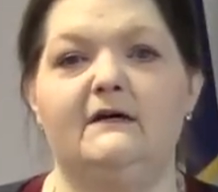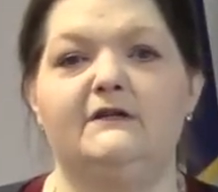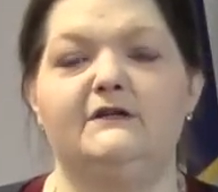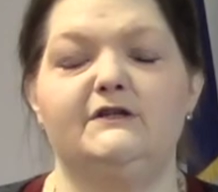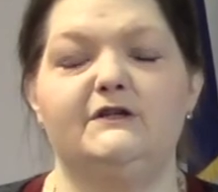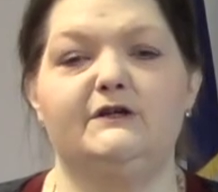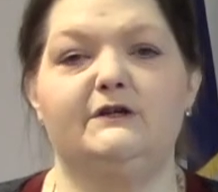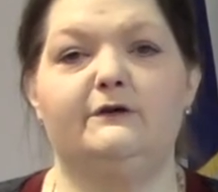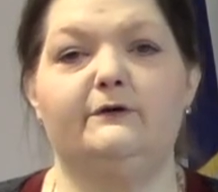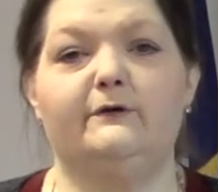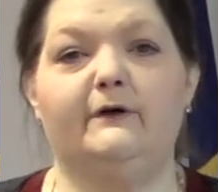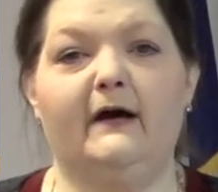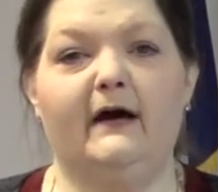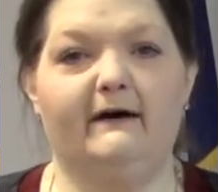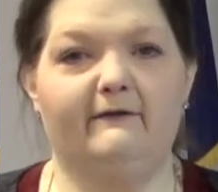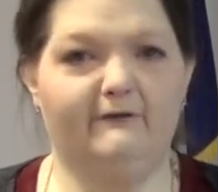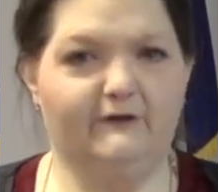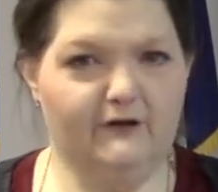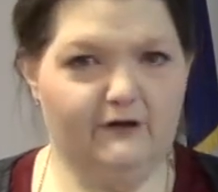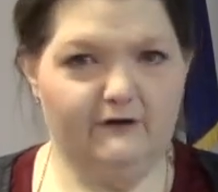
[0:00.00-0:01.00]
to
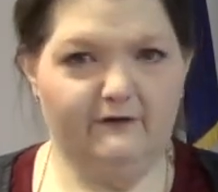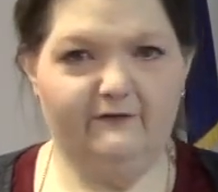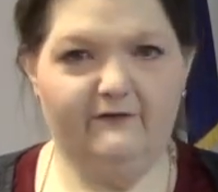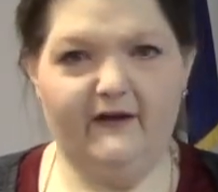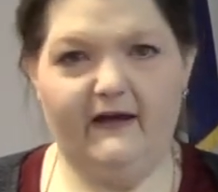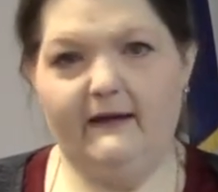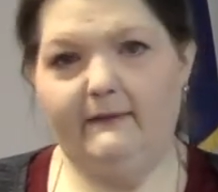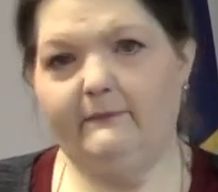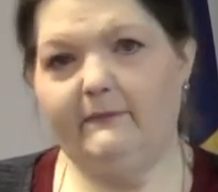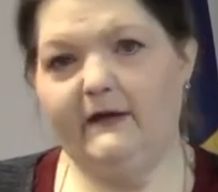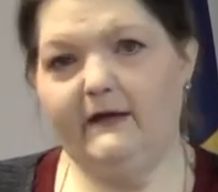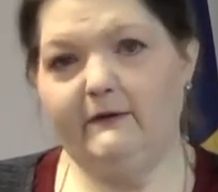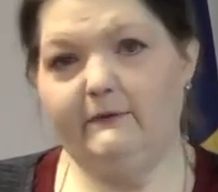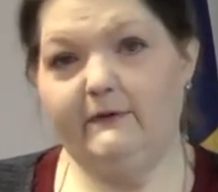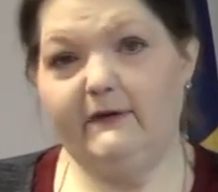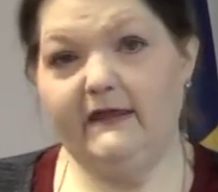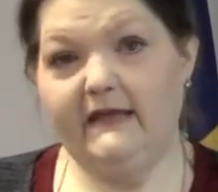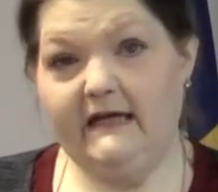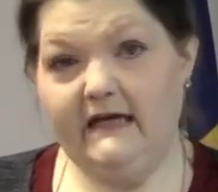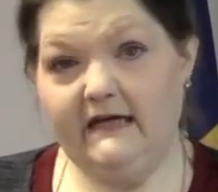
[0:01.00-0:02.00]
cover your family
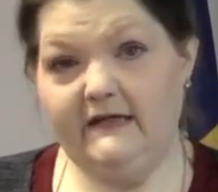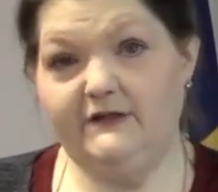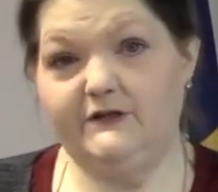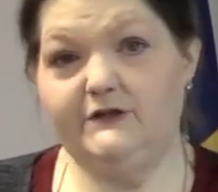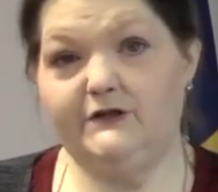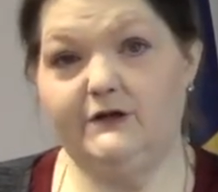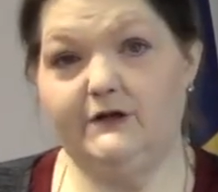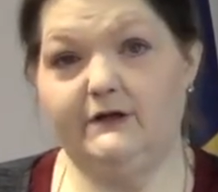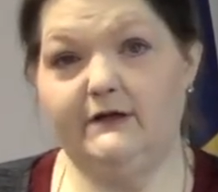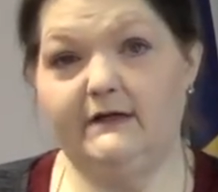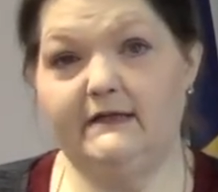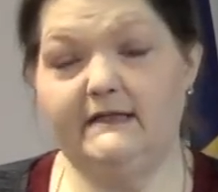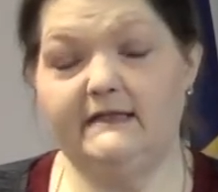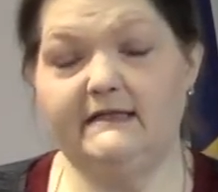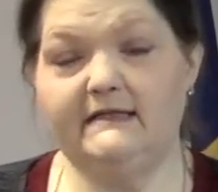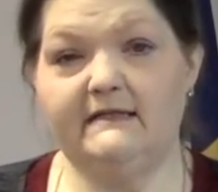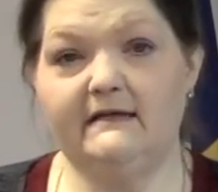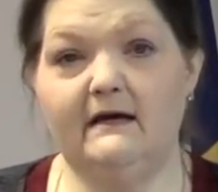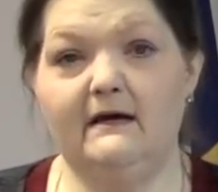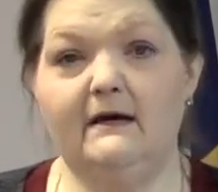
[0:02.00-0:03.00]
with
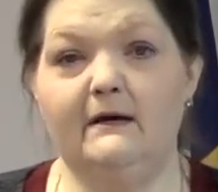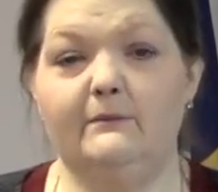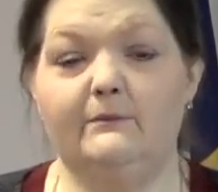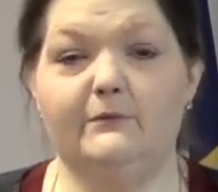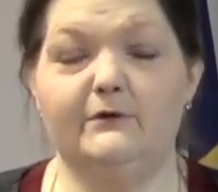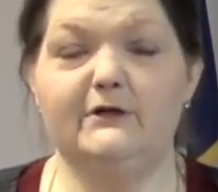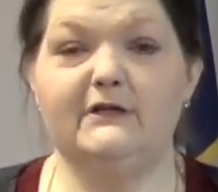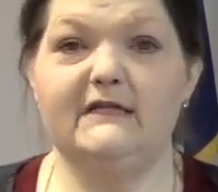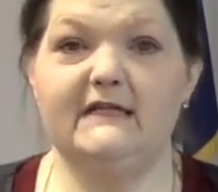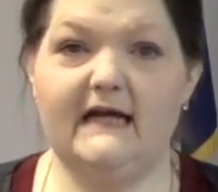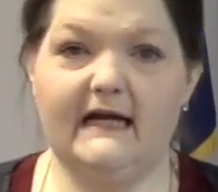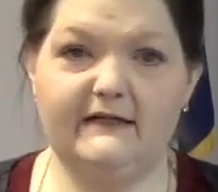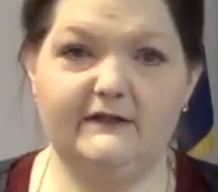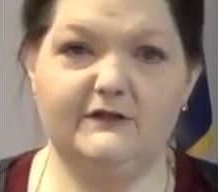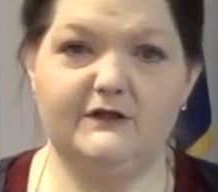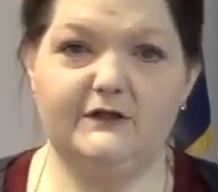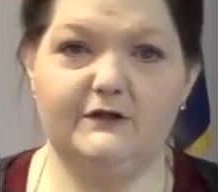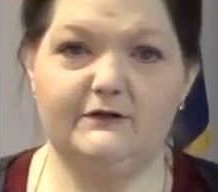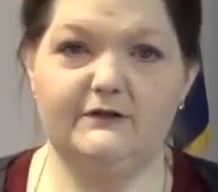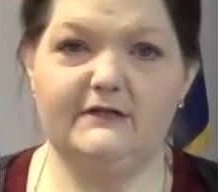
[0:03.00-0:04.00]
insurance,
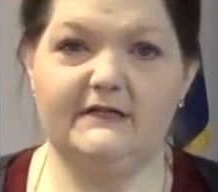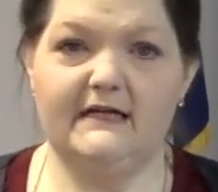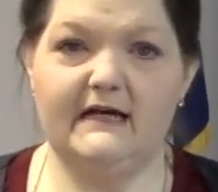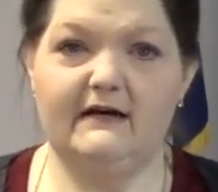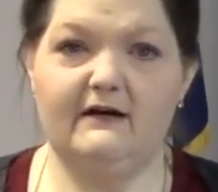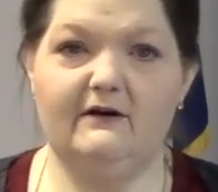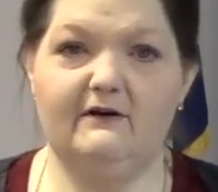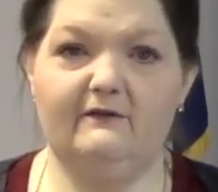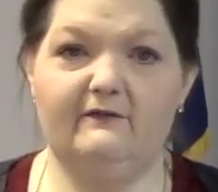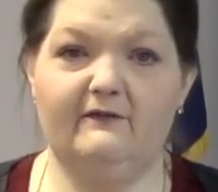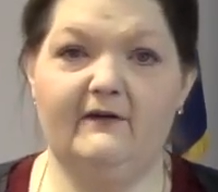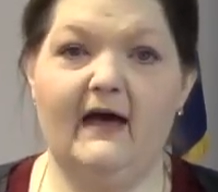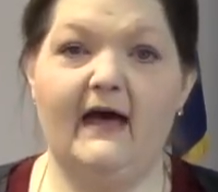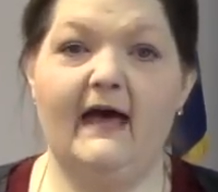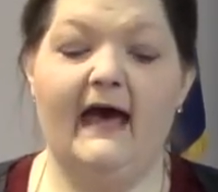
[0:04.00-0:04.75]
protect yourself,